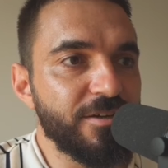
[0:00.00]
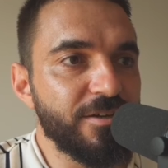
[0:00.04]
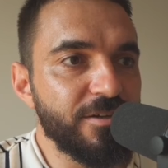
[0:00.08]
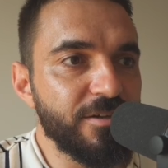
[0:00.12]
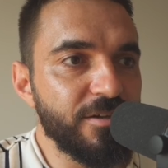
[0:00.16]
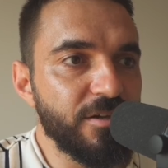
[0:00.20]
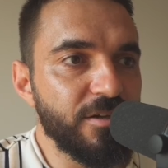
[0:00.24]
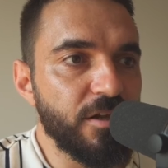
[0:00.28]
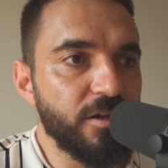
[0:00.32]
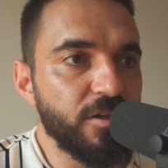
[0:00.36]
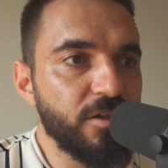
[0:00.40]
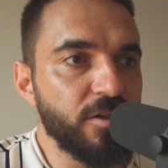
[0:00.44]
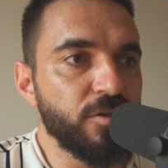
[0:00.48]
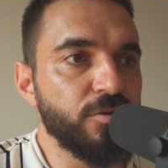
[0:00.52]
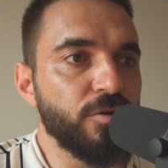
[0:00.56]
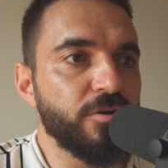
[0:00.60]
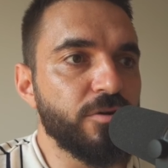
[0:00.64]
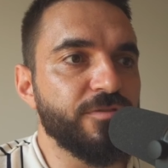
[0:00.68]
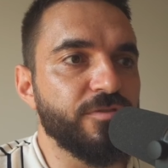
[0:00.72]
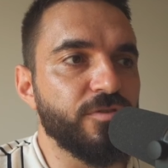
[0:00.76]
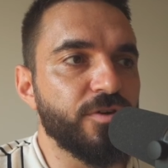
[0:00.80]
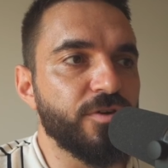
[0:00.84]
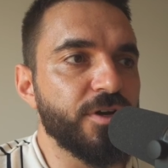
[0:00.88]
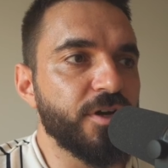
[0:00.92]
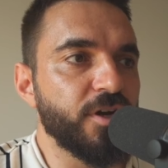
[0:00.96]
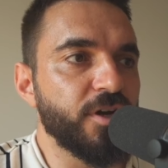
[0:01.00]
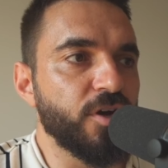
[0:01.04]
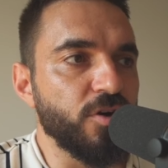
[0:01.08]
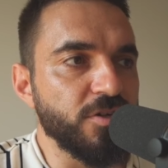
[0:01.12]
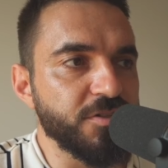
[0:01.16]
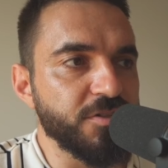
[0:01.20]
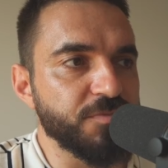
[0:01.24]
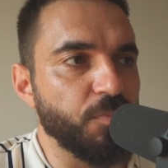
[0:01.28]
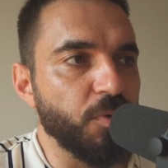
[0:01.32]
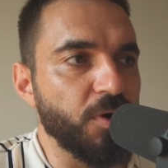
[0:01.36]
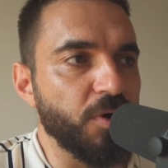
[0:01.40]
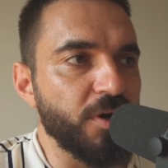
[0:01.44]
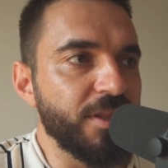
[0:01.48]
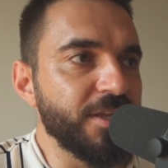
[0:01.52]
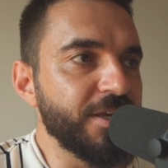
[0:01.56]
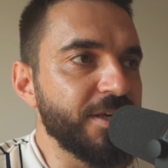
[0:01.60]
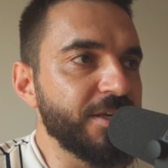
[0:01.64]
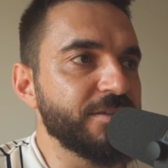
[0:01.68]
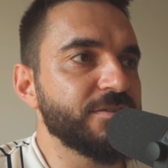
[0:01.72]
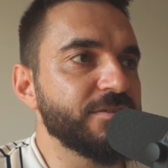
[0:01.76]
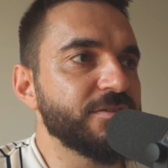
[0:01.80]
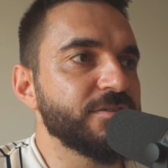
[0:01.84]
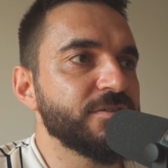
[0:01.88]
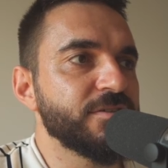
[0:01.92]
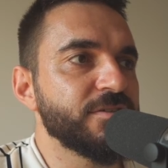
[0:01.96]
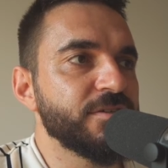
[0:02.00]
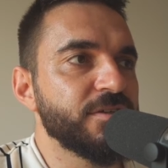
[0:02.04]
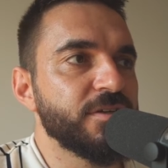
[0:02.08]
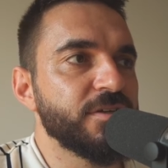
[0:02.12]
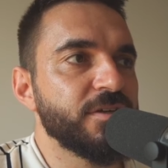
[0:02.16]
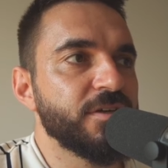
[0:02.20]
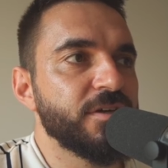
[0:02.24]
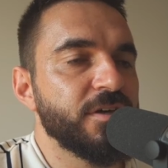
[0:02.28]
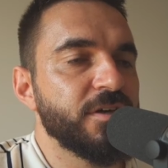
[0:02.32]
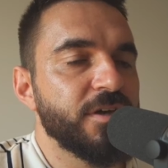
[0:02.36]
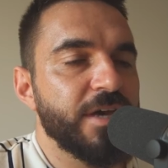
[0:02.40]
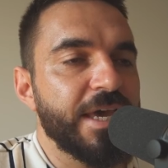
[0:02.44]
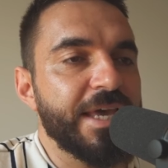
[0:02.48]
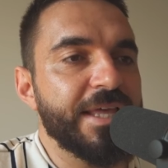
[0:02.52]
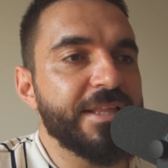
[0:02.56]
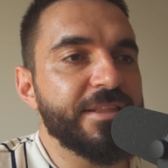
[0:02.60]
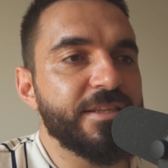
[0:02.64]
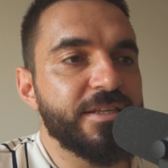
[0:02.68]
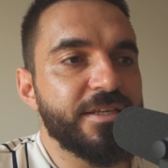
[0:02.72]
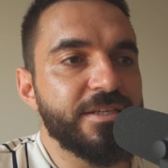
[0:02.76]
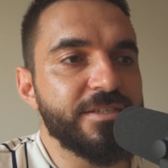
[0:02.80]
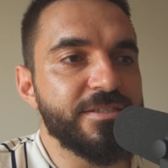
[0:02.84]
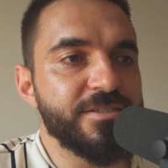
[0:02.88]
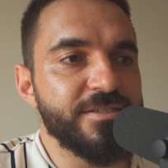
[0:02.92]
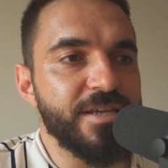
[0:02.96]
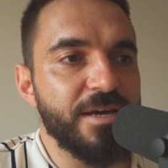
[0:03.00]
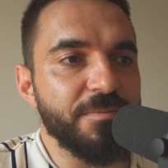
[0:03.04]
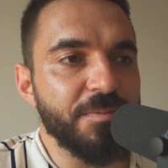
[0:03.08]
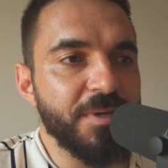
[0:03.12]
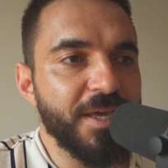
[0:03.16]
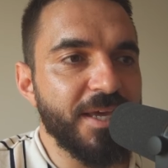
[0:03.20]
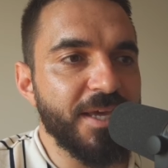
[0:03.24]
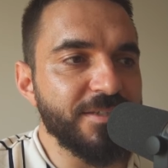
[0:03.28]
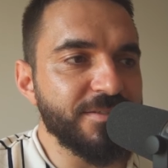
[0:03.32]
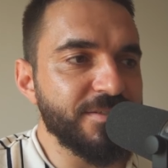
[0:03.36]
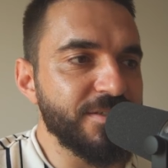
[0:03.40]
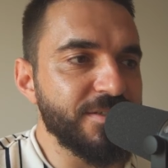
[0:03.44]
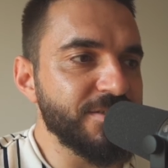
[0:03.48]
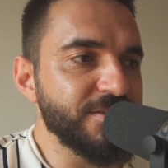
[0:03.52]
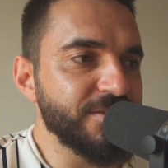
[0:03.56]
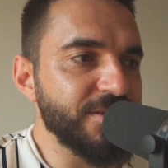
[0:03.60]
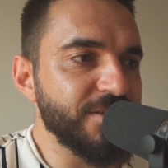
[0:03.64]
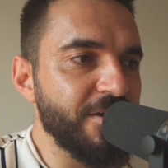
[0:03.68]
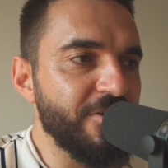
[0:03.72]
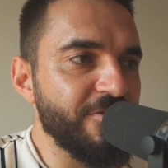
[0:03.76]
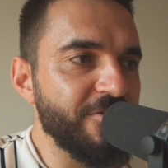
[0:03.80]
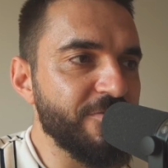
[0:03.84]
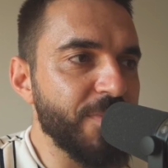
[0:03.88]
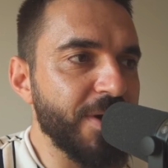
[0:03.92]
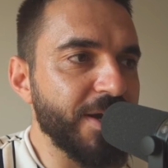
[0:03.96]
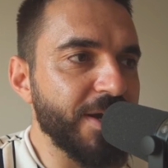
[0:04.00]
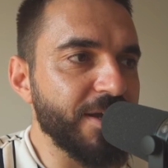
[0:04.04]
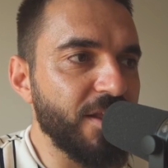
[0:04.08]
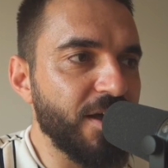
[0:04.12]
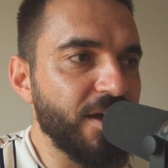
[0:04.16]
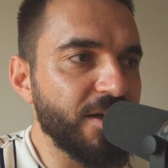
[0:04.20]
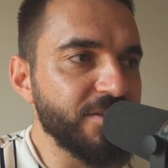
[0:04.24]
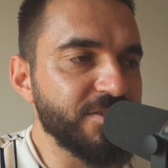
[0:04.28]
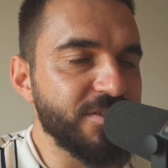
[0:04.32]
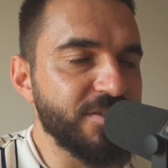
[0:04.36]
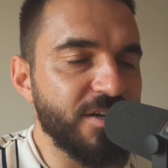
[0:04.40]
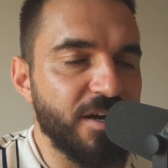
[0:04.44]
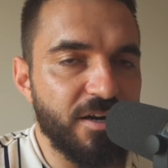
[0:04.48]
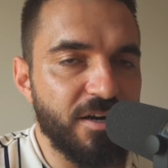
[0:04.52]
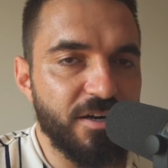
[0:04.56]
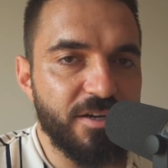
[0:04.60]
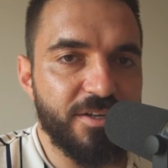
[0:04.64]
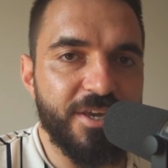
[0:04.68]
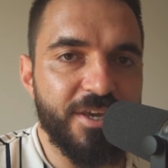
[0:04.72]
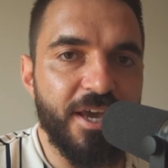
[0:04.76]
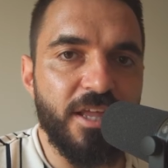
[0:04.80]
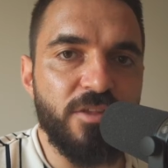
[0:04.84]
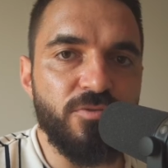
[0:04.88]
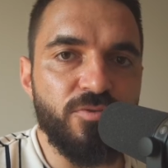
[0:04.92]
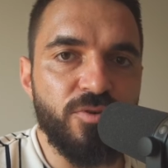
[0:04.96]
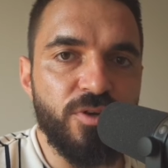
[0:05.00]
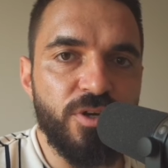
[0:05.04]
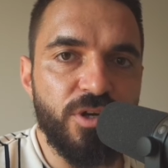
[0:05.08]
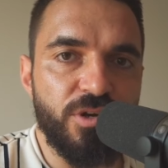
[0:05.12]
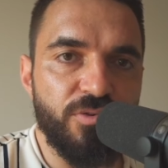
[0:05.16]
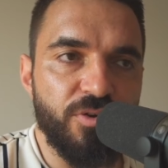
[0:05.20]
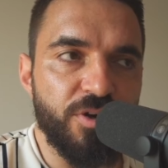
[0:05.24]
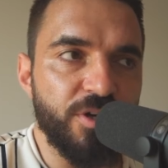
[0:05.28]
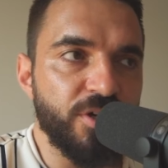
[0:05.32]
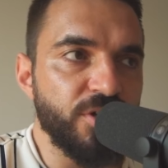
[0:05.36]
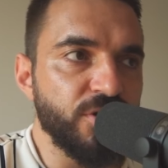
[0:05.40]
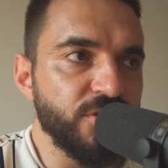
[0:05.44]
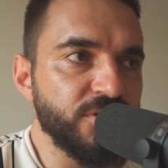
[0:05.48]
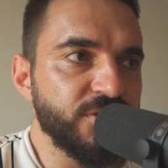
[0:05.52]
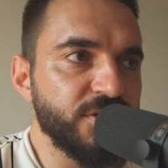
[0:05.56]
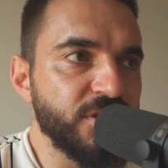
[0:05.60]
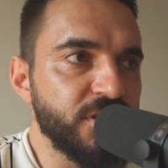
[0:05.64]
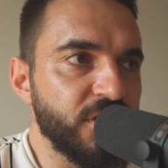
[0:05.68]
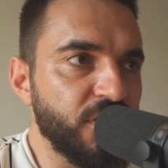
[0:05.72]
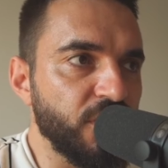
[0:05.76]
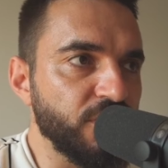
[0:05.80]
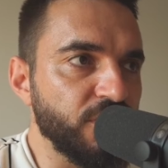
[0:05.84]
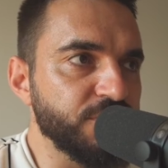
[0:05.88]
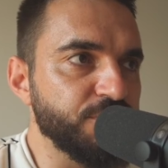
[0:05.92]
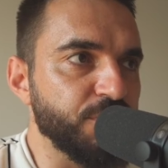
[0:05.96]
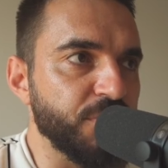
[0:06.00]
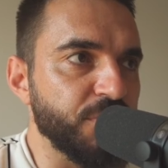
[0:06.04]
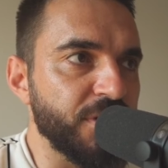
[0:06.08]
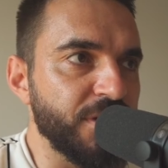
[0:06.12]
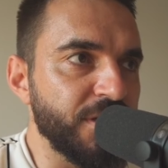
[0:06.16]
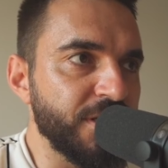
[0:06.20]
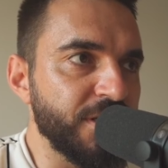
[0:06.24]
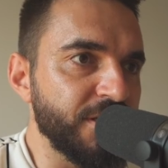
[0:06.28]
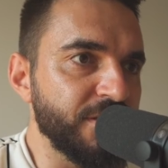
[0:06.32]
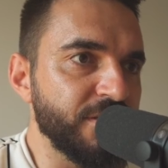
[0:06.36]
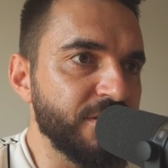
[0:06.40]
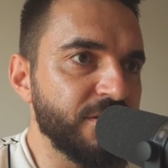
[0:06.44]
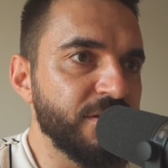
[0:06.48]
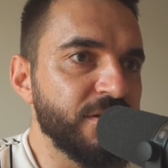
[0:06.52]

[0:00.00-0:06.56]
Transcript: look for the cost per lead. And in some cases, some of my clients are, can we reduce the cost per lead?